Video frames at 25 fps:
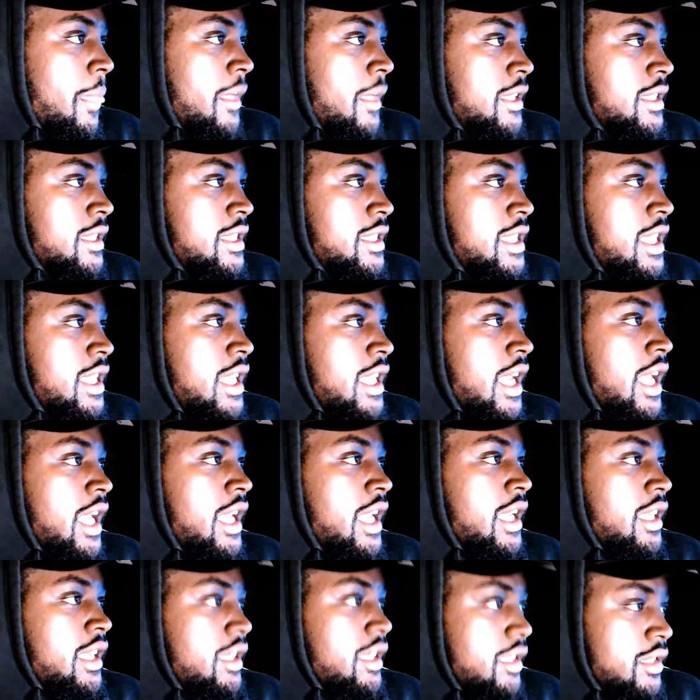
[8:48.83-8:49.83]

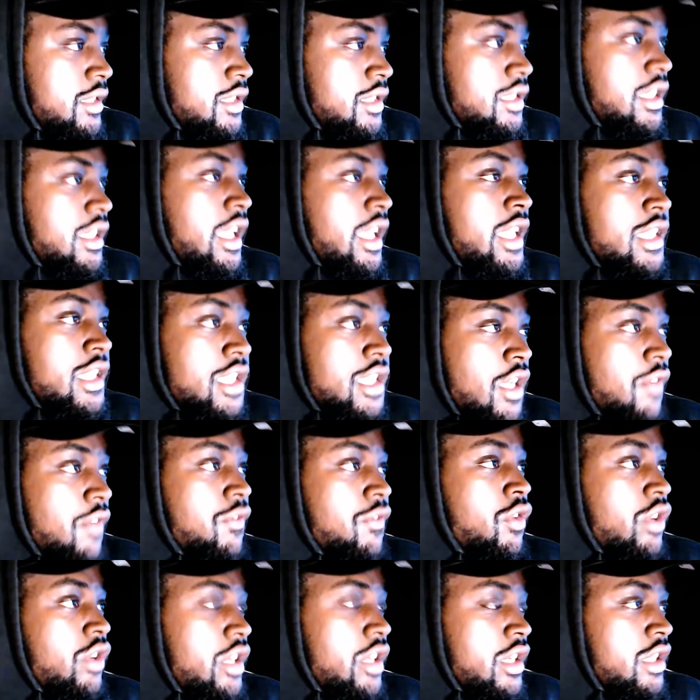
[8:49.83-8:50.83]
Chiang, he tough
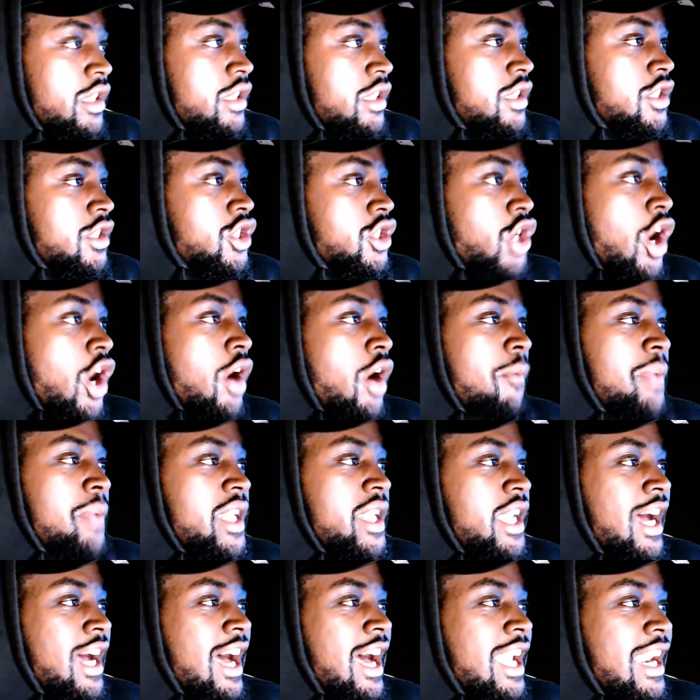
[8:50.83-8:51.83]
on here.
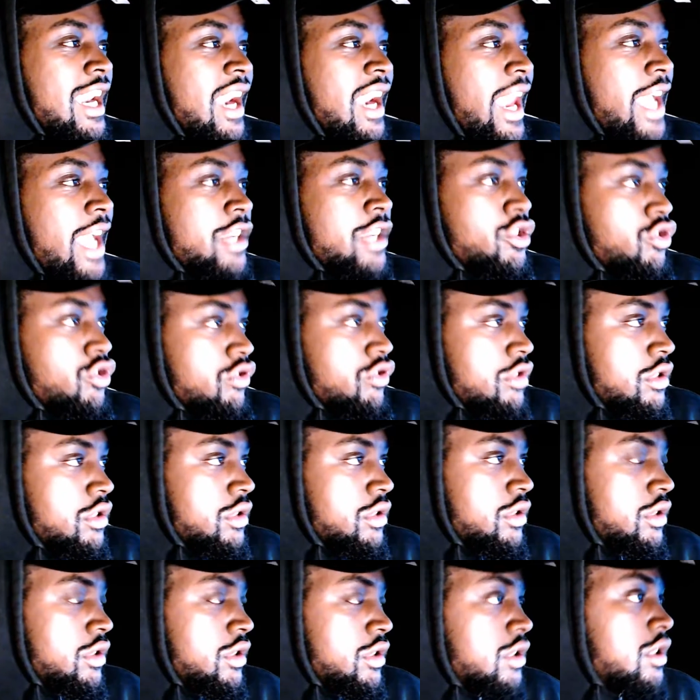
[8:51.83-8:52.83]
Carmen Electra.
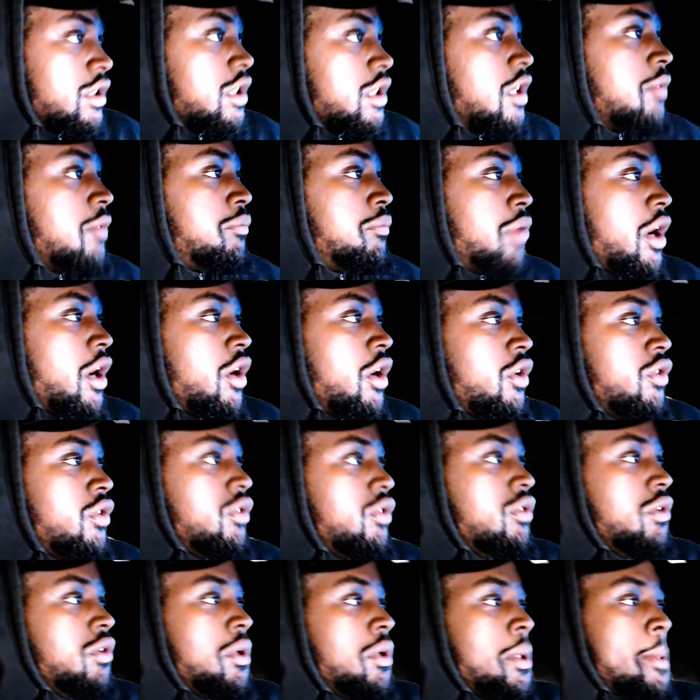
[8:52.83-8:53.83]
Capone,
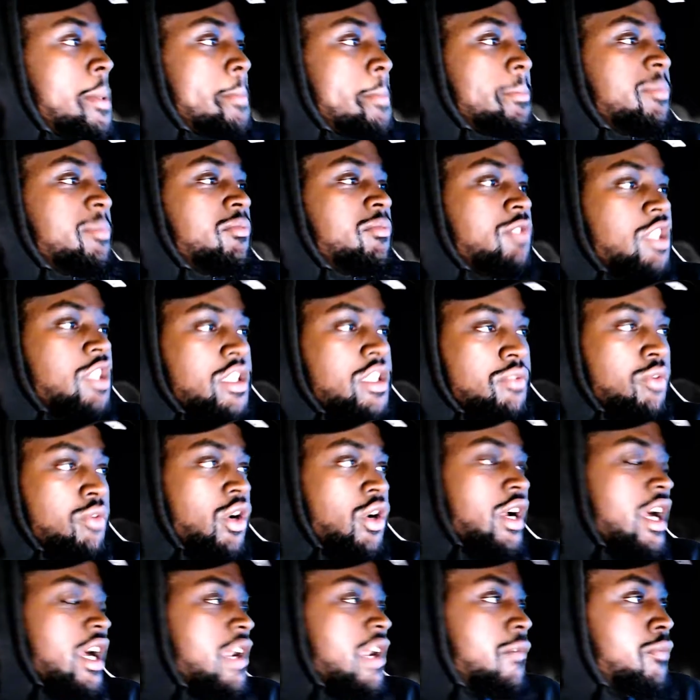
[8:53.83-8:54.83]
just
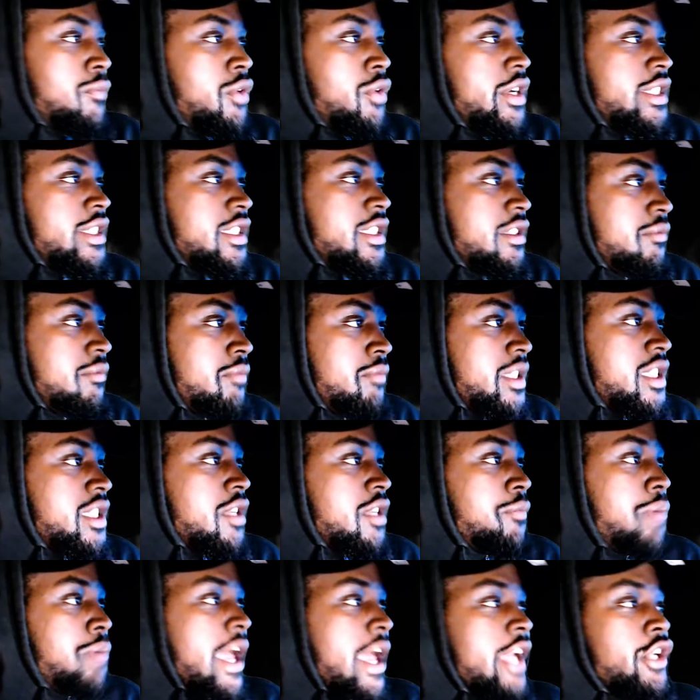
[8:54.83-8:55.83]
broke out of prison. Mister
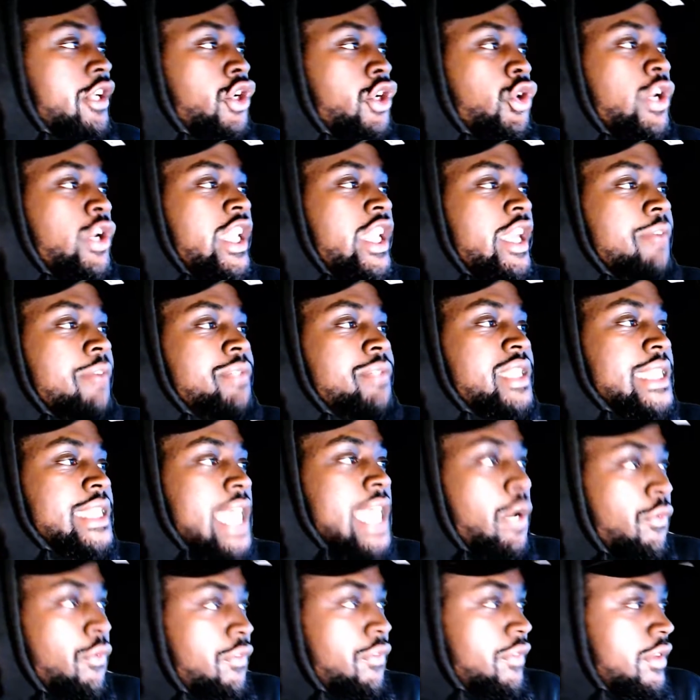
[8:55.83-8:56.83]
Pedigree
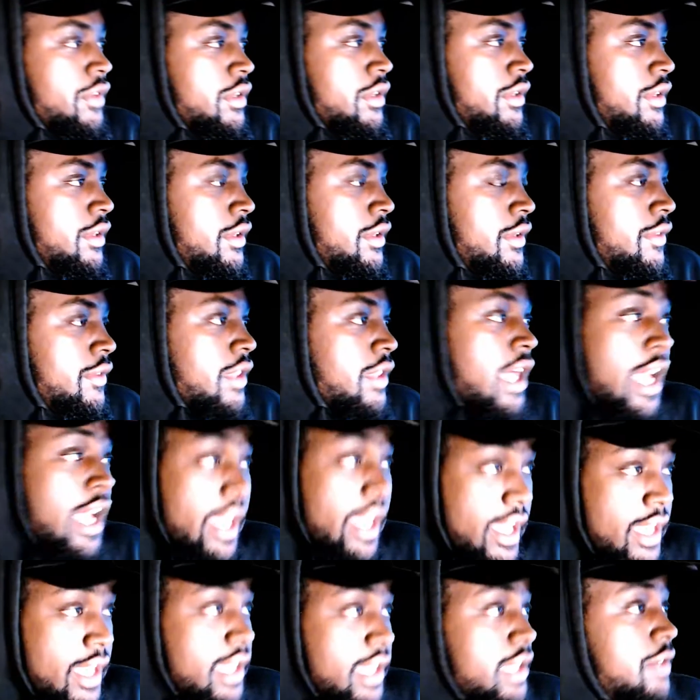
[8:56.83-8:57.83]
himself. I
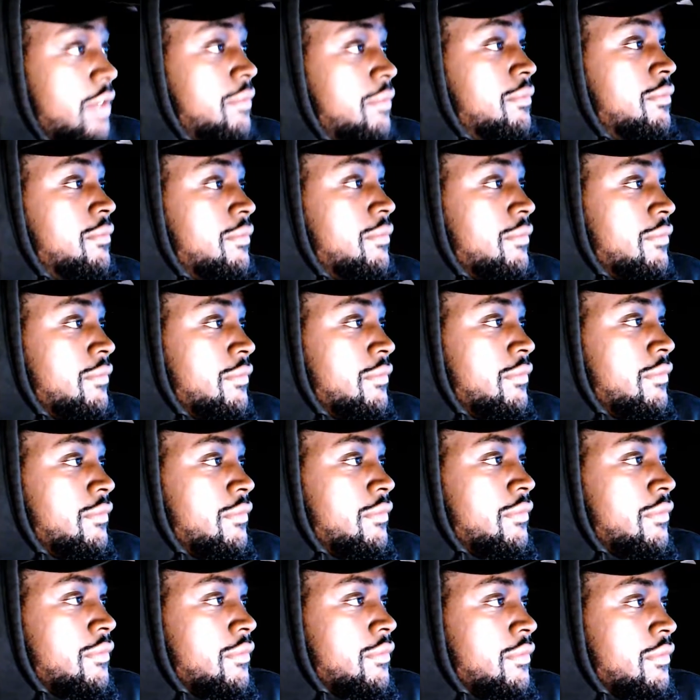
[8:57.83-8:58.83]
hate him.
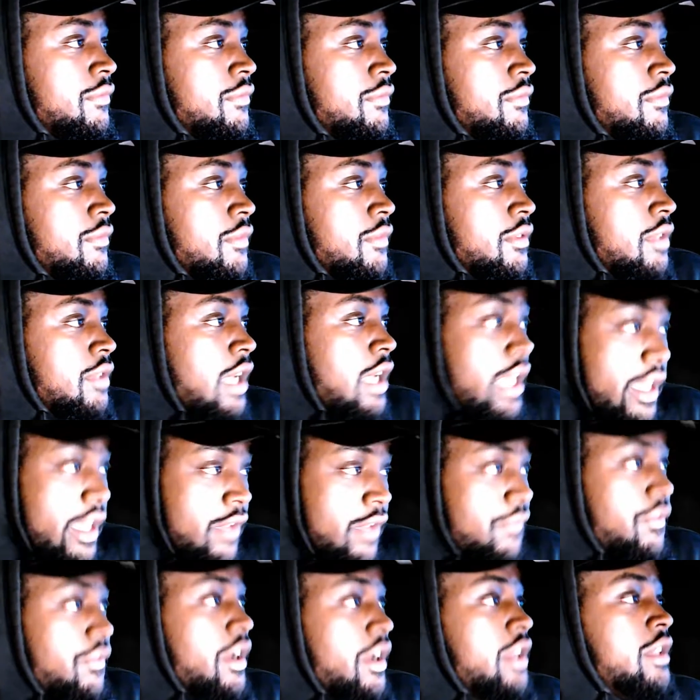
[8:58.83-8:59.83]
I
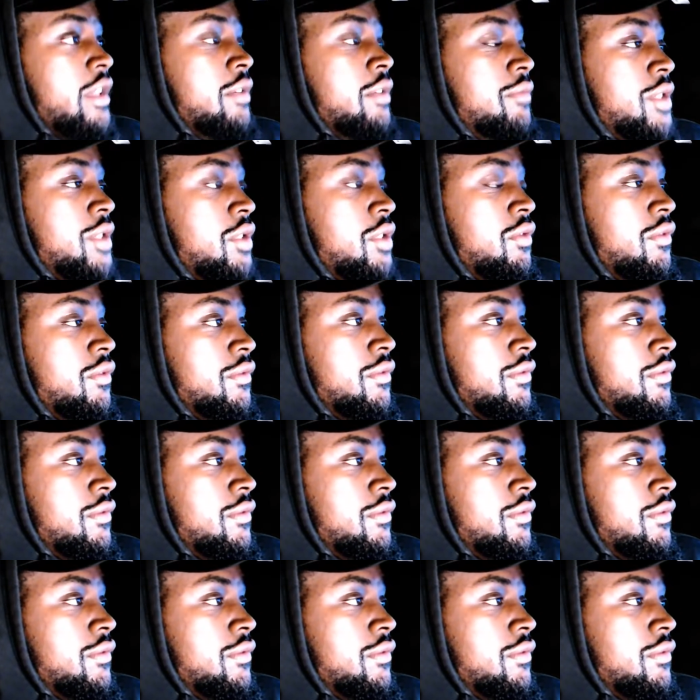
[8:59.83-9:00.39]
hate fighting him too.